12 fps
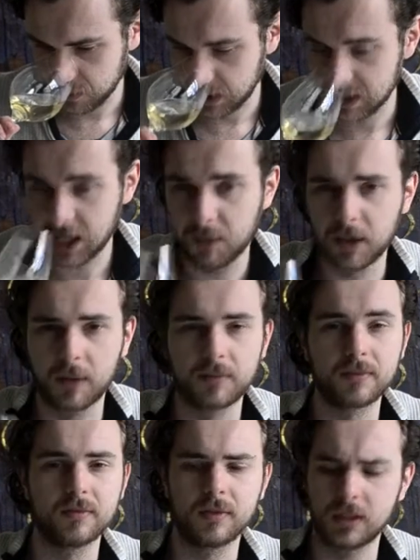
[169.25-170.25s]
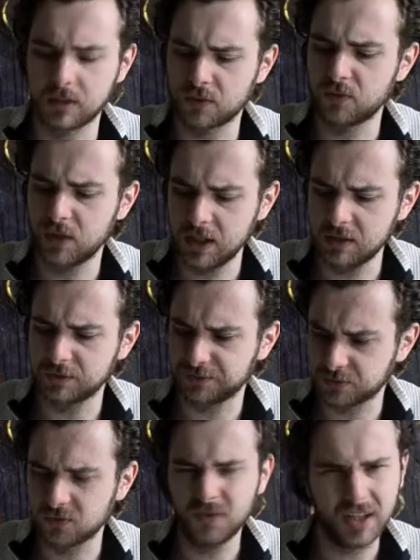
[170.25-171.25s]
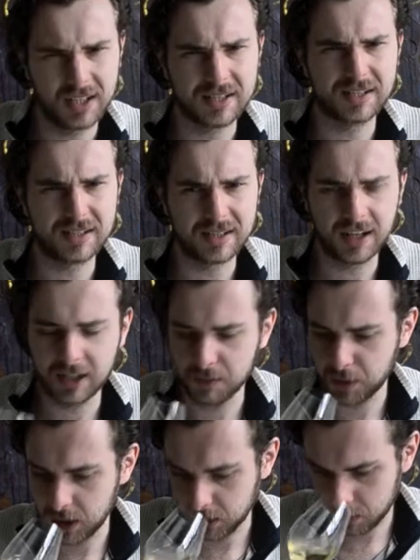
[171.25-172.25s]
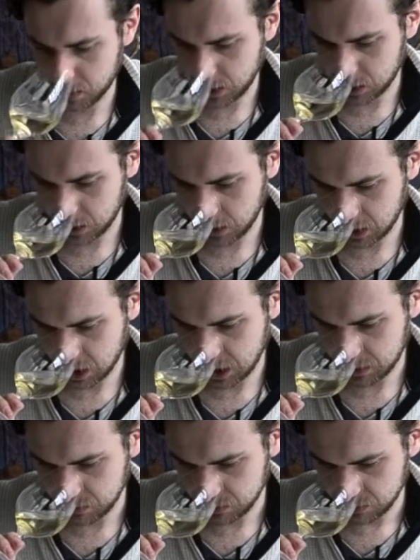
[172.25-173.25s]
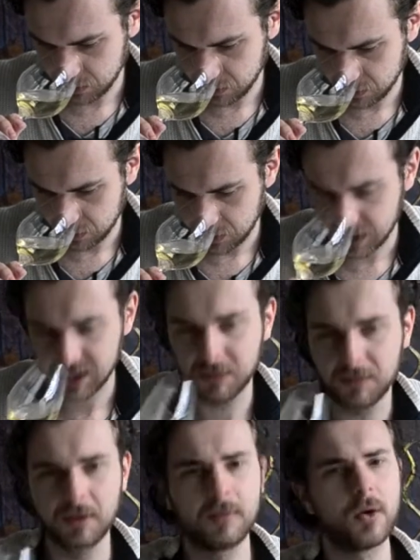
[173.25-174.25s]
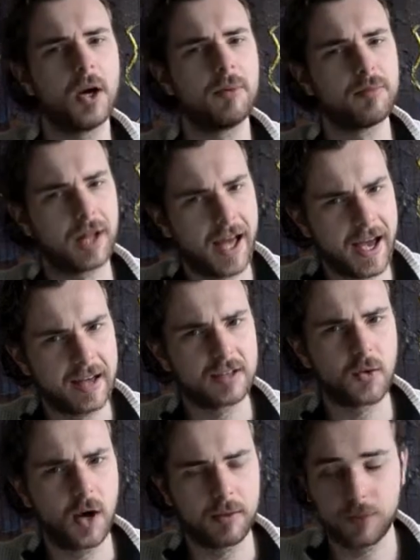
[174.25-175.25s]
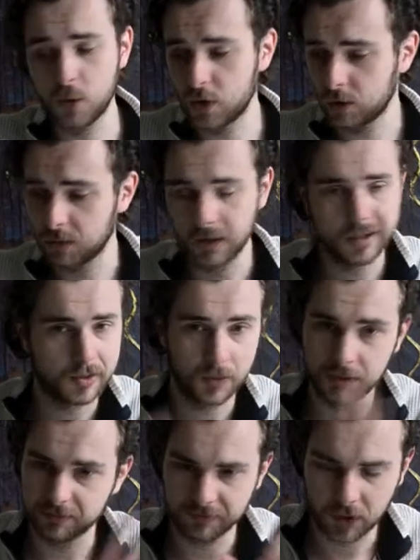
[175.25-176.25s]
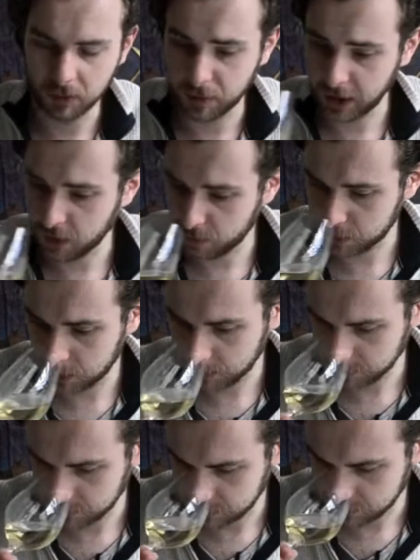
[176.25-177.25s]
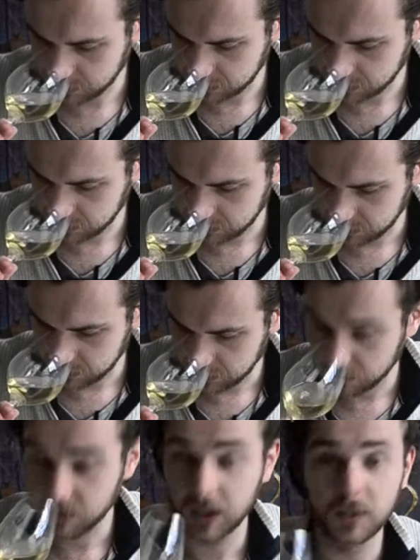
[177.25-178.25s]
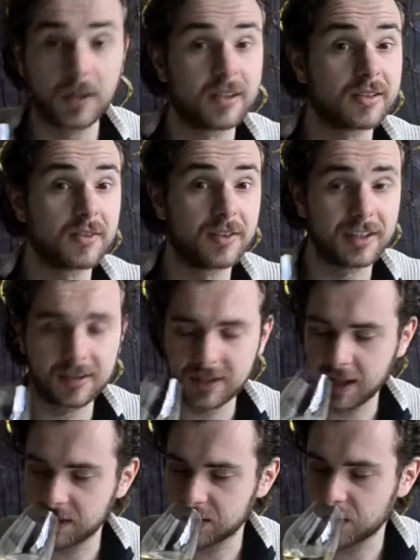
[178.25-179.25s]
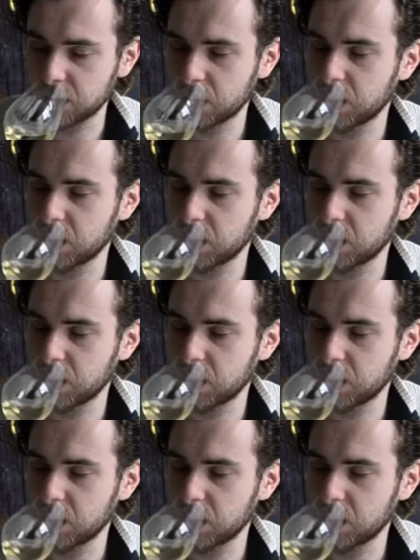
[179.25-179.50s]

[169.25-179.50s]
is coming up. It's a really stunning Pinot Grigio, actually. Some of them are quite bland, quite boring, but this one, complete opposite. Anyway, let's give it a little taste.